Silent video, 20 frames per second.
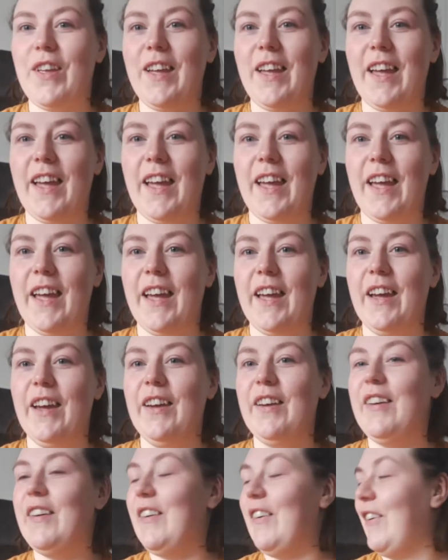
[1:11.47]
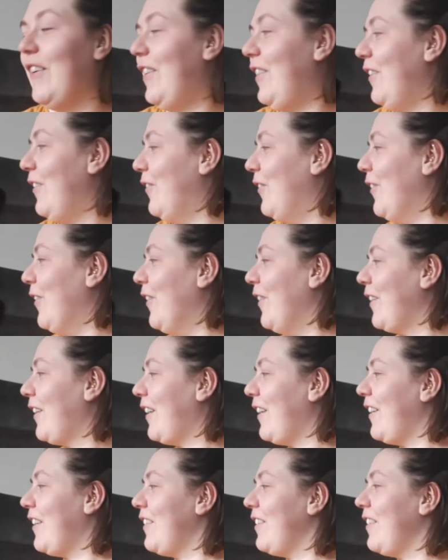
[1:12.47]
on the walk,
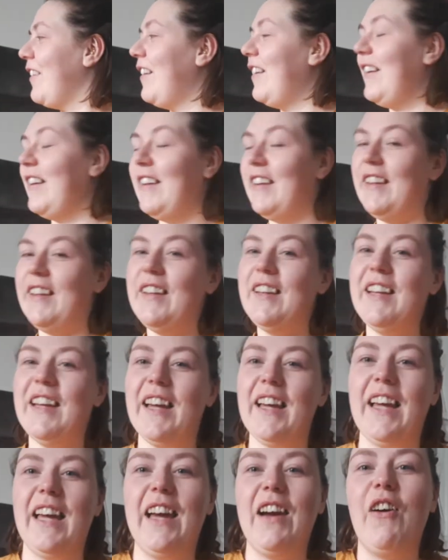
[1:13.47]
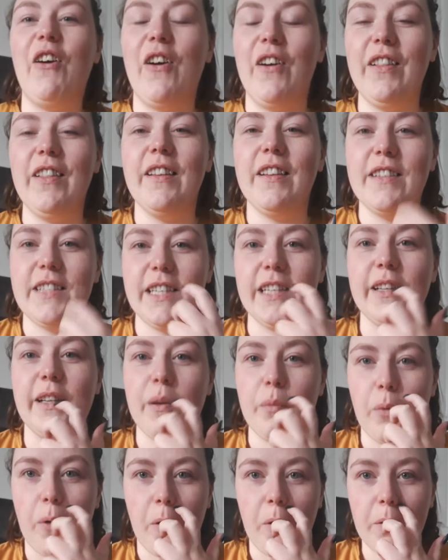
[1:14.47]
on the daily
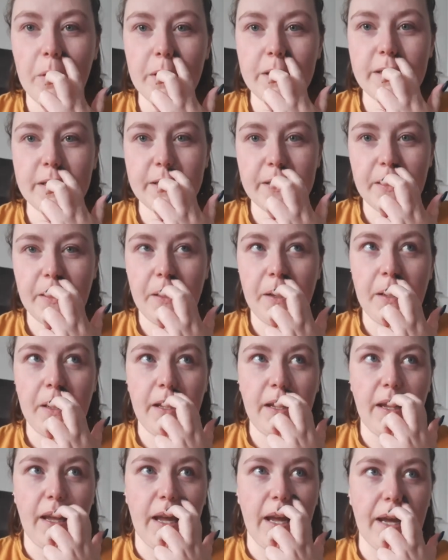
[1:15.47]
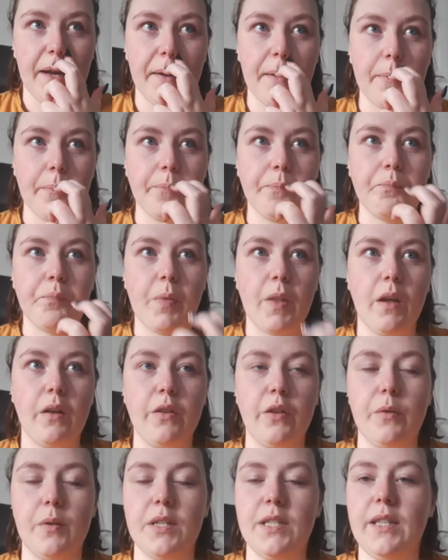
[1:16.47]
walks. There
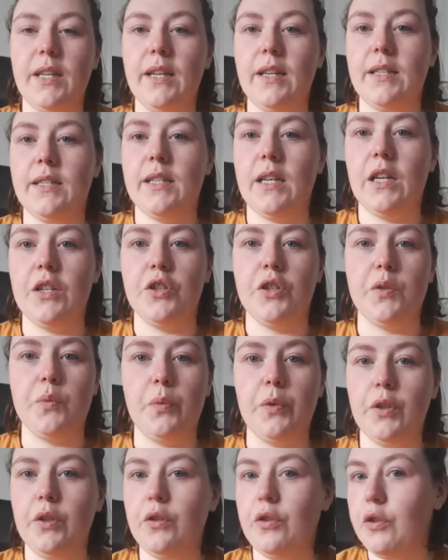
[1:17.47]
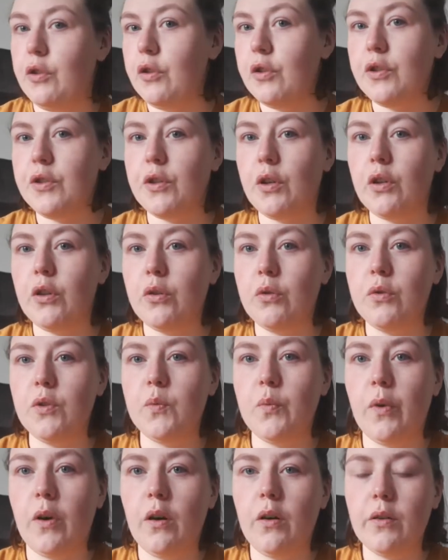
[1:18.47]
was things that I just wouldn't use on those
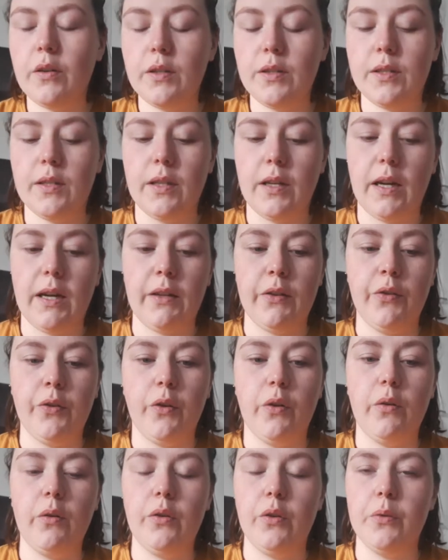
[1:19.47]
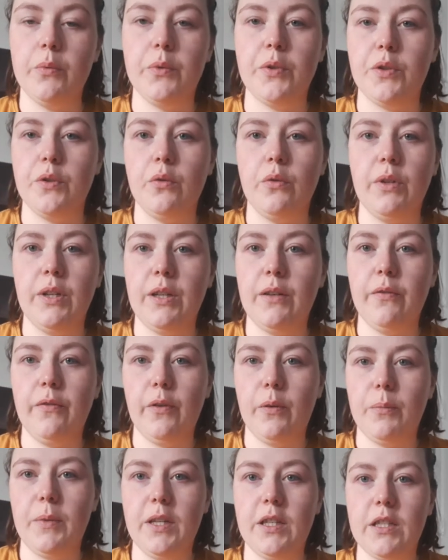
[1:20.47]
walks that I thought there was no need
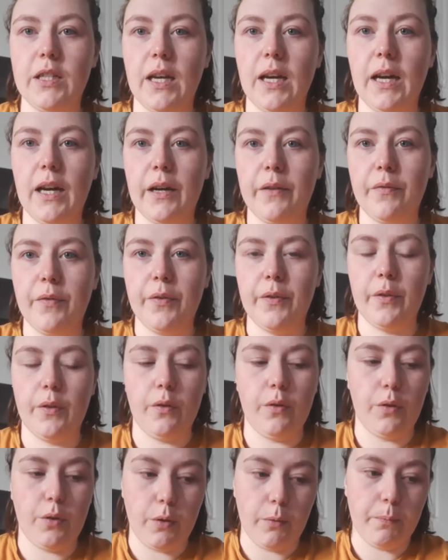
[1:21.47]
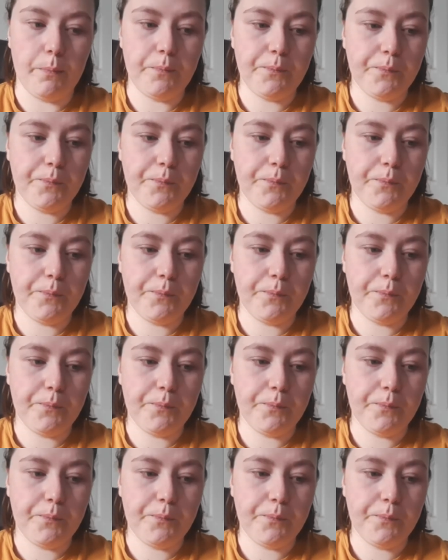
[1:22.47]
for me to have them.